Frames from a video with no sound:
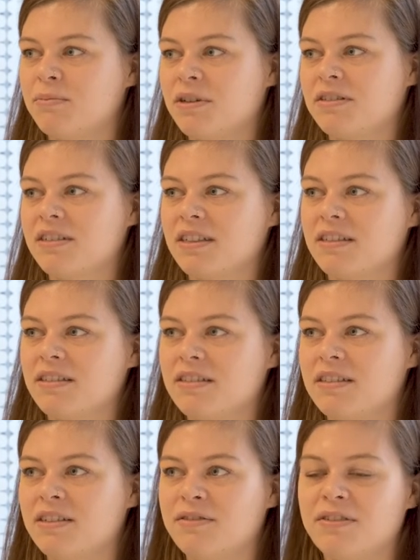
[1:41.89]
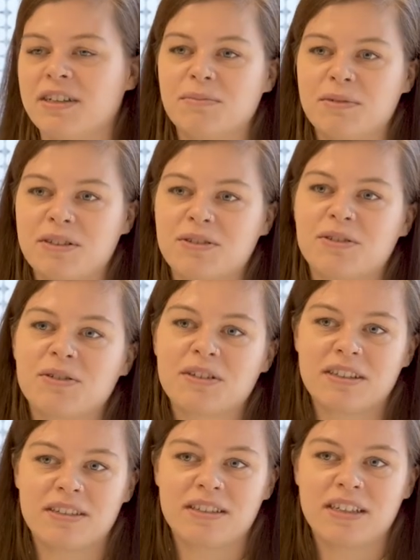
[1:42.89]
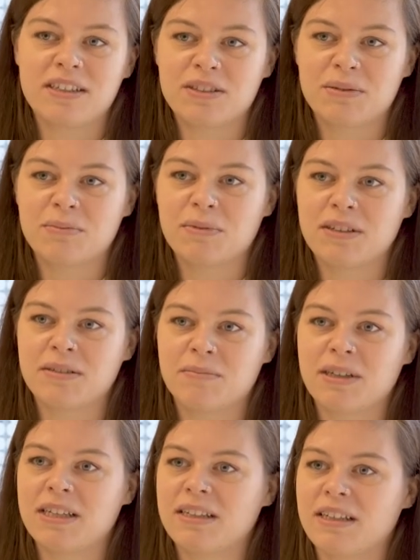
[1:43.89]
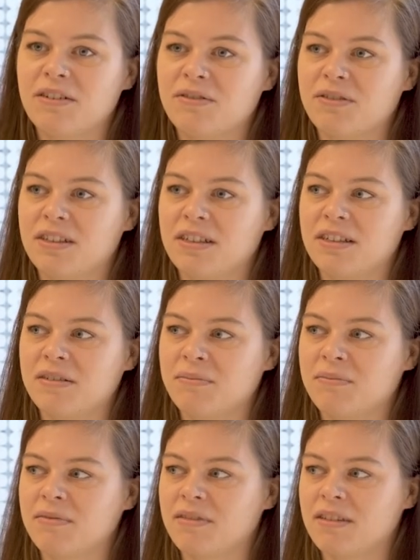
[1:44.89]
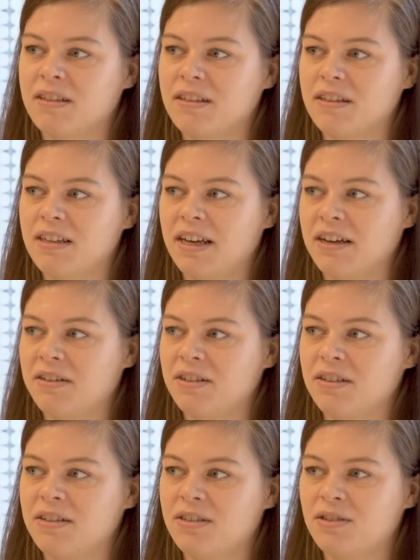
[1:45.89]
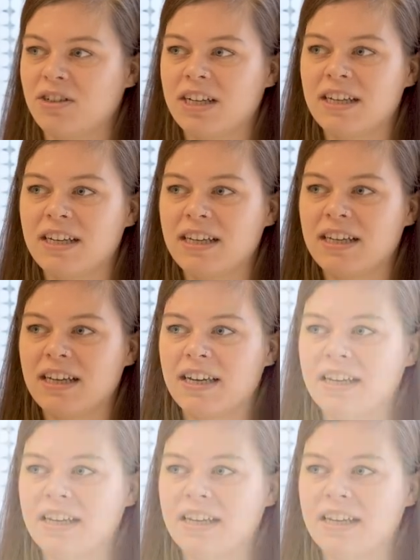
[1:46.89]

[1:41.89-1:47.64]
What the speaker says: project development or organization, but mainly of the training.